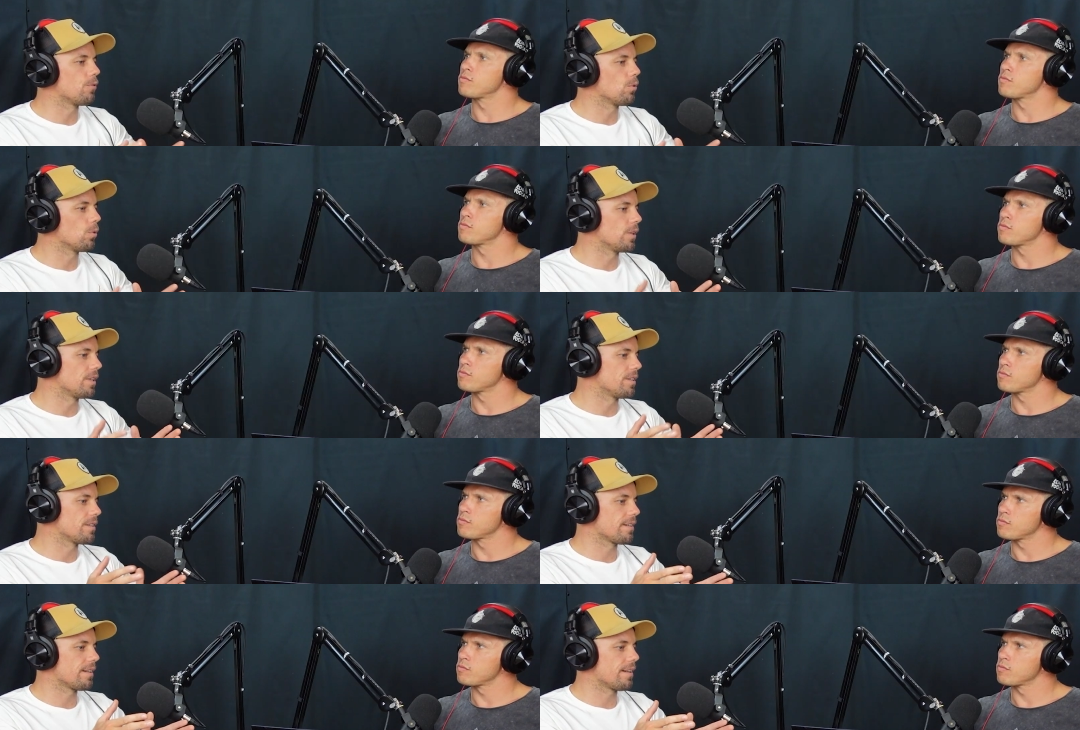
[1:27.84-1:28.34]

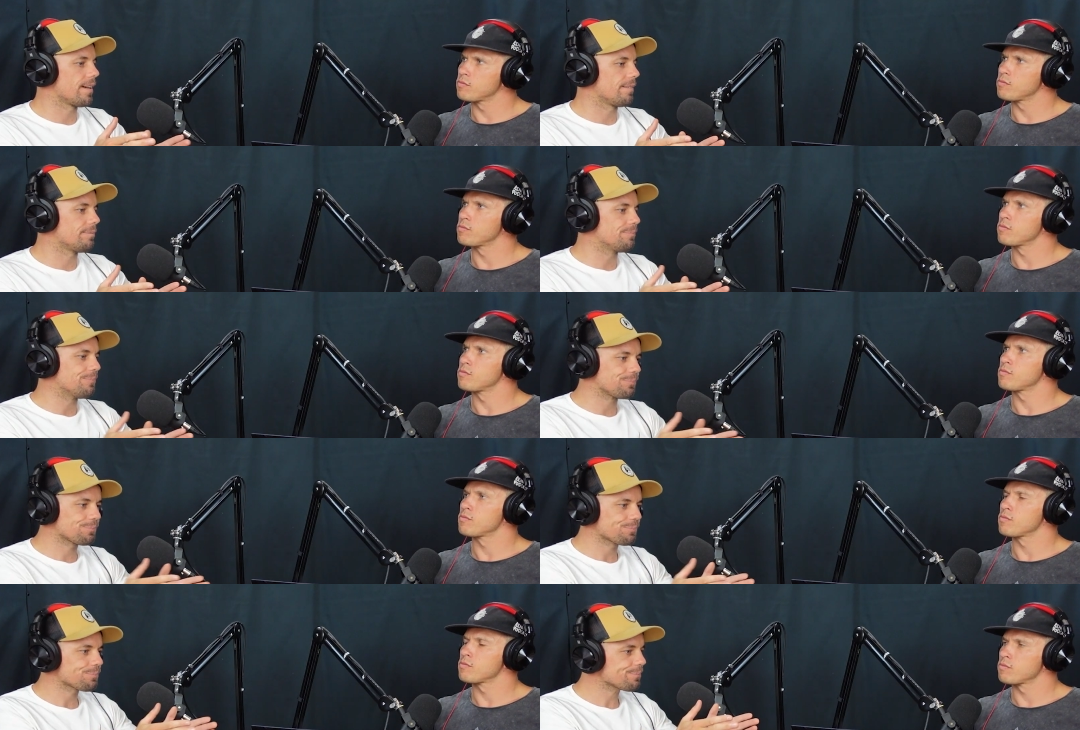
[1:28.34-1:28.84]
Speaker 1: fall into
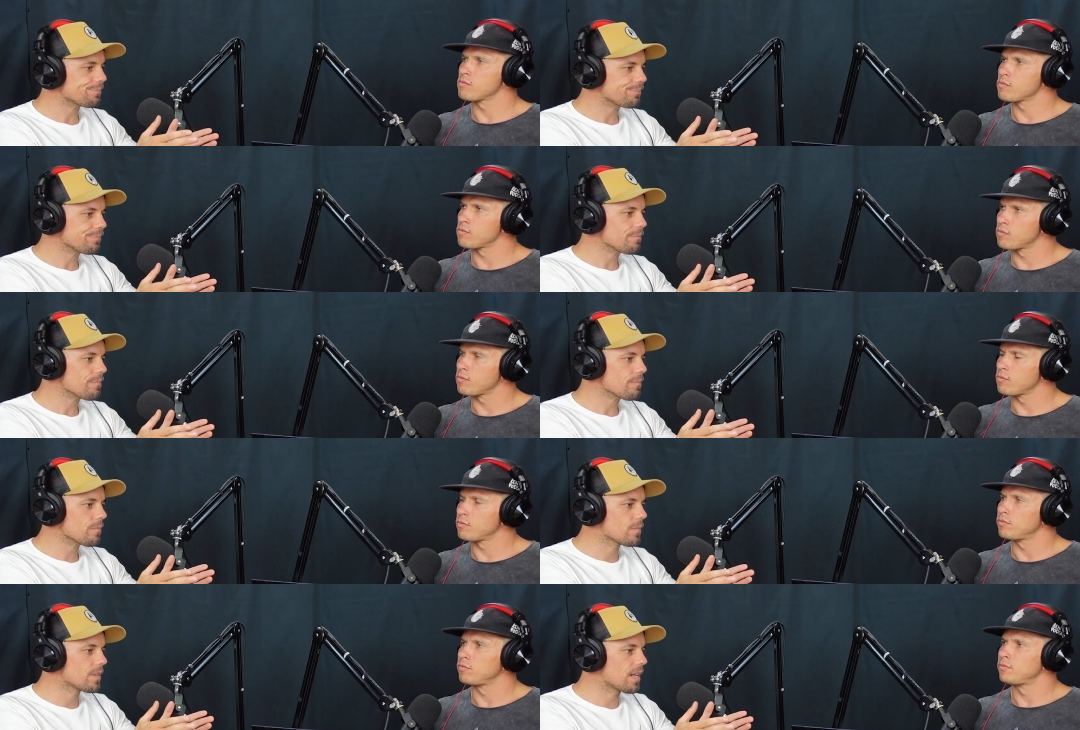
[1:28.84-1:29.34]
that
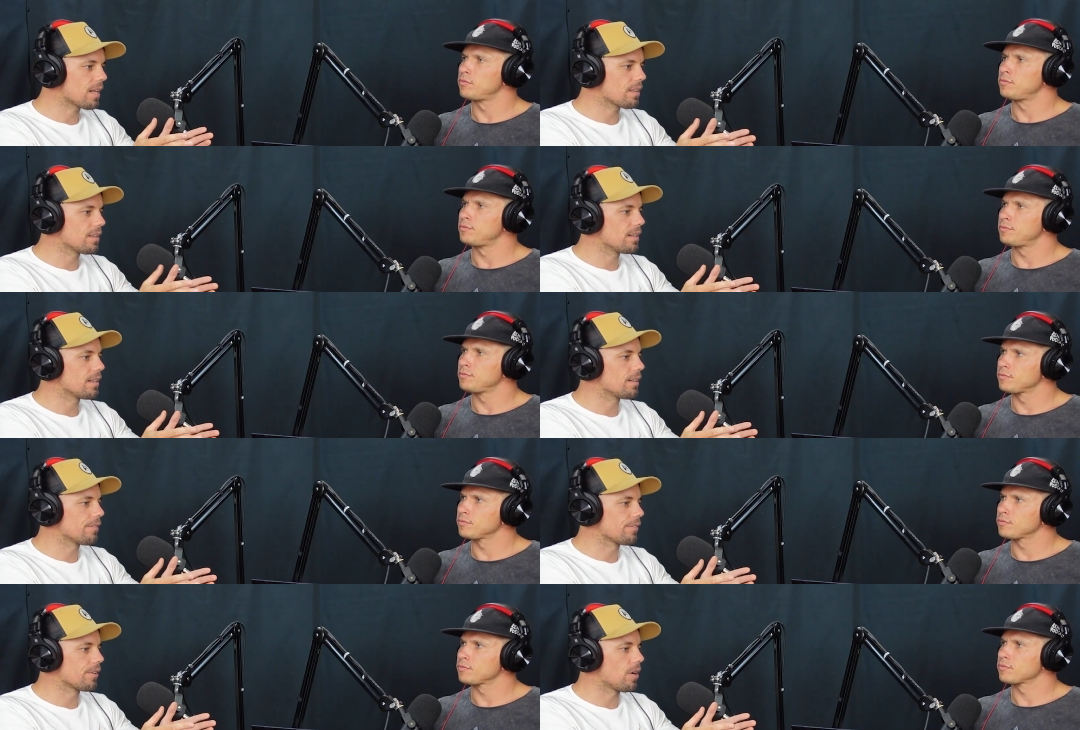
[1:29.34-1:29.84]
that
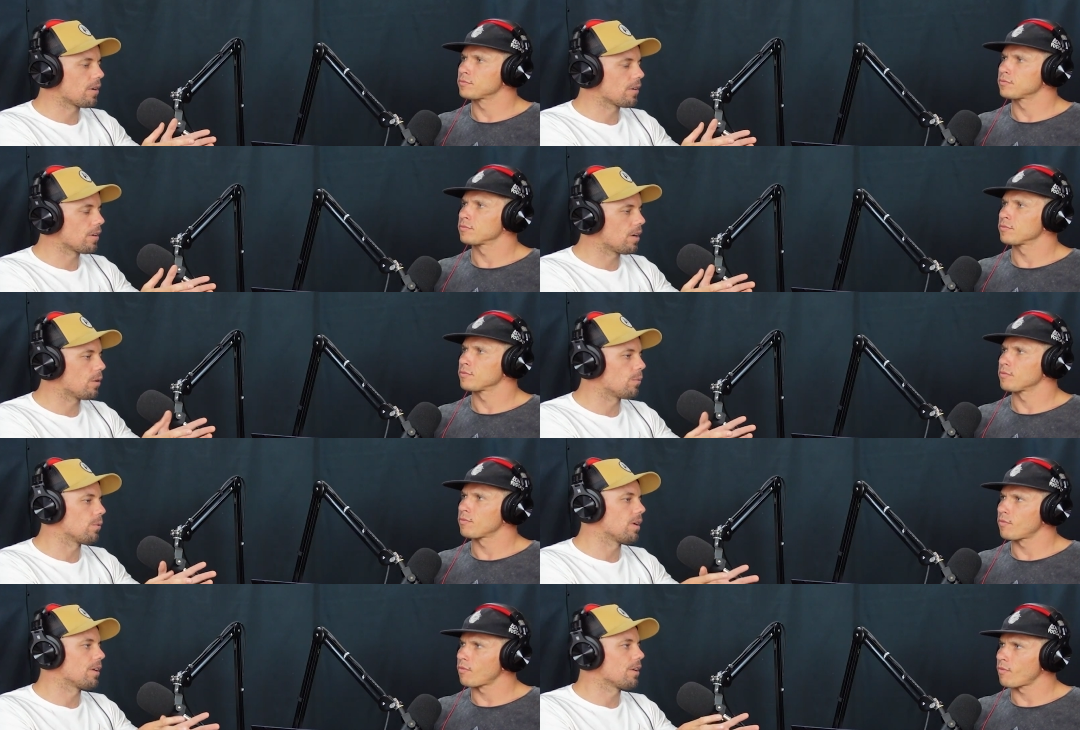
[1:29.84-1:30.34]
thing of going,
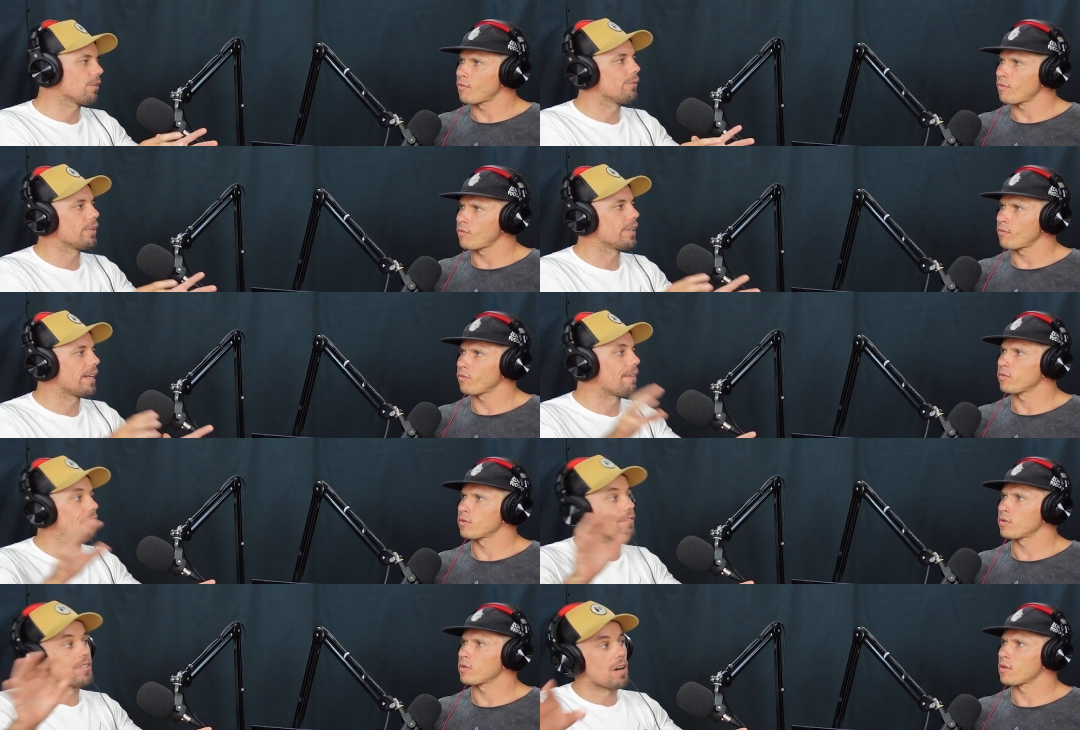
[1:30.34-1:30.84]
oh well, I don't really have